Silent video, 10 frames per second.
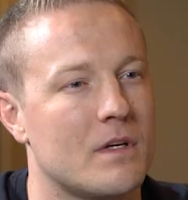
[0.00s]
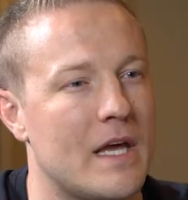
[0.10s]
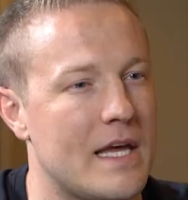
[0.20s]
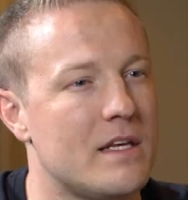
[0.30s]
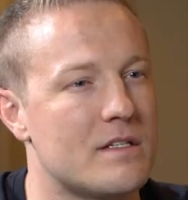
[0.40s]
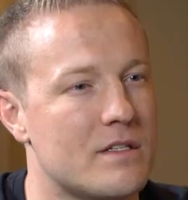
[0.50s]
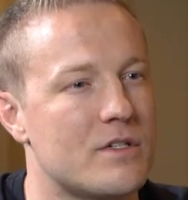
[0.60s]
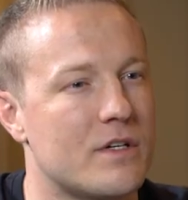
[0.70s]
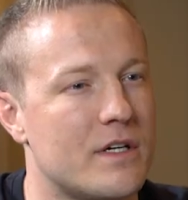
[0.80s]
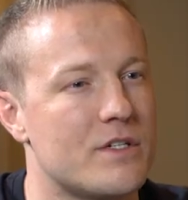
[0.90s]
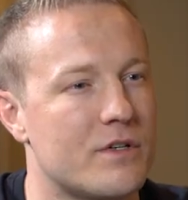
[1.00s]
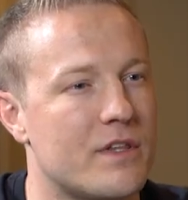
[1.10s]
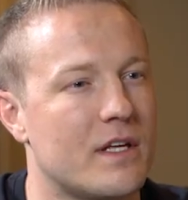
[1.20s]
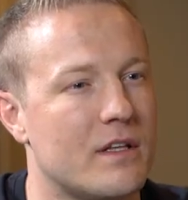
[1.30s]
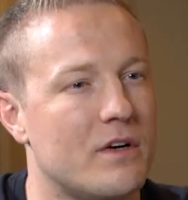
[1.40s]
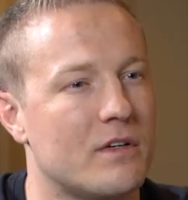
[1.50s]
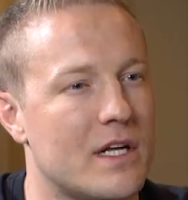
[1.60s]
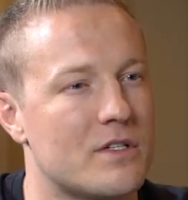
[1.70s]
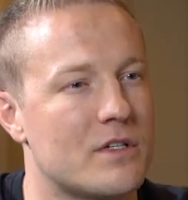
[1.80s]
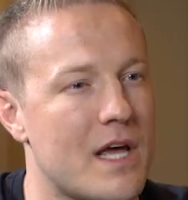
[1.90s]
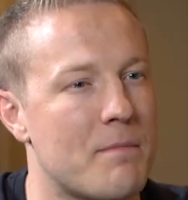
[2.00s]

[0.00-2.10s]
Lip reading: 80s is your thing though. That's your type